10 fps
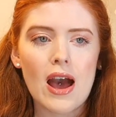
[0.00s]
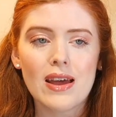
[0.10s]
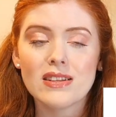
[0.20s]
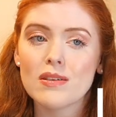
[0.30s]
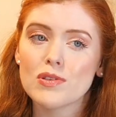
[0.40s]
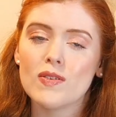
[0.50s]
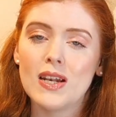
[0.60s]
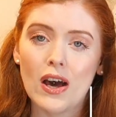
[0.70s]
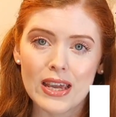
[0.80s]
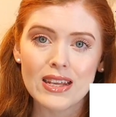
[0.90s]
In terms of
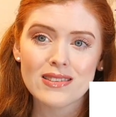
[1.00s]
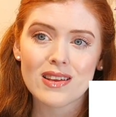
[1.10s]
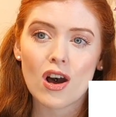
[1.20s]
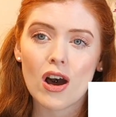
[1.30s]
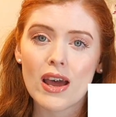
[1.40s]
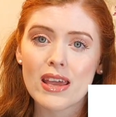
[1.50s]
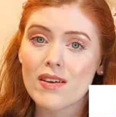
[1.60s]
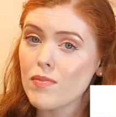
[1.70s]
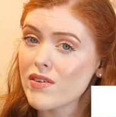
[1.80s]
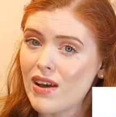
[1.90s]
light, I
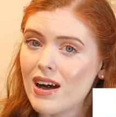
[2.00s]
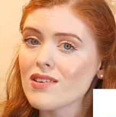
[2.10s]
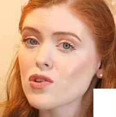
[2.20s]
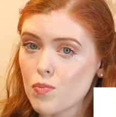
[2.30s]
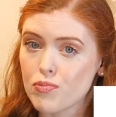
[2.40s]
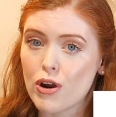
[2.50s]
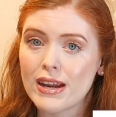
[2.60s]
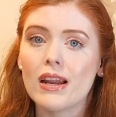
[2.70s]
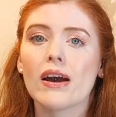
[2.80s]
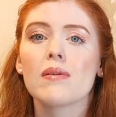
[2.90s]
give my phals bright
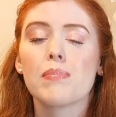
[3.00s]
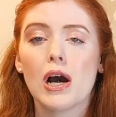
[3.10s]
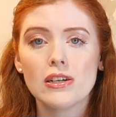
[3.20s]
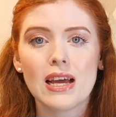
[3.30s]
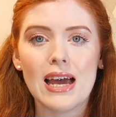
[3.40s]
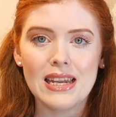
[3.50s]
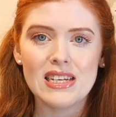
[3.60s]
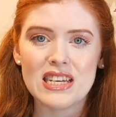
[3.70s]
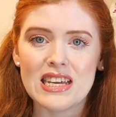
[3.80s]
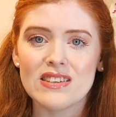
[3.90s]
light but under
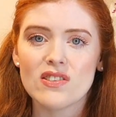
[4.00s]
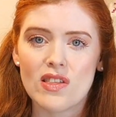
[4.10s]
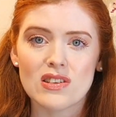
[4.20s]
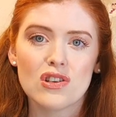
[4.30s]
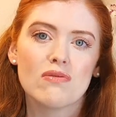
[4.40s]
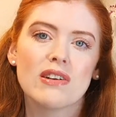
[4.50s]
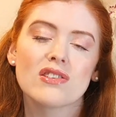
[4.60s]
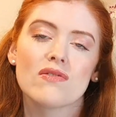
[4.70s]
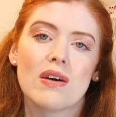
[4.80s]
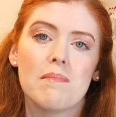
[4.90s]
LEDs, so there's no
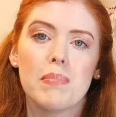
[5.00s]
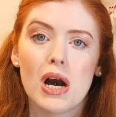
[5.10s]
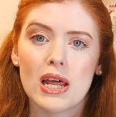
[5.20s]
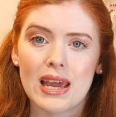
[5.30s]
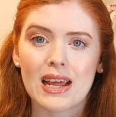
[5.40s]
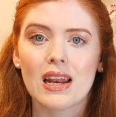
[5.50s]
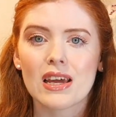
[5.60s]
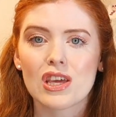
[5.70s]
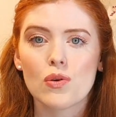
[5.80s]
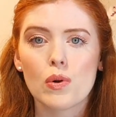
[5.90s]
risk of them burning
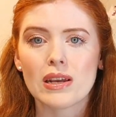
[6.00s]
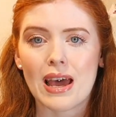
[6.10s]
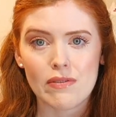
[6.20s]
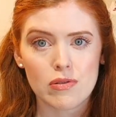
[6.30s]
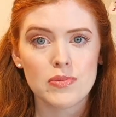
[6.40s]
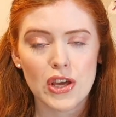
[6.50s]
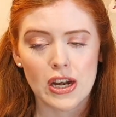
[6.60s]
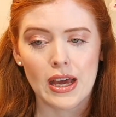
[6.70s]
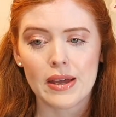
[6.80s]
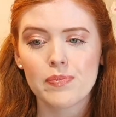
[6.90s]
like you would get from
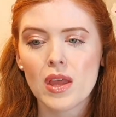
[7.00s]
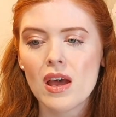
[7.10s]
sunlight.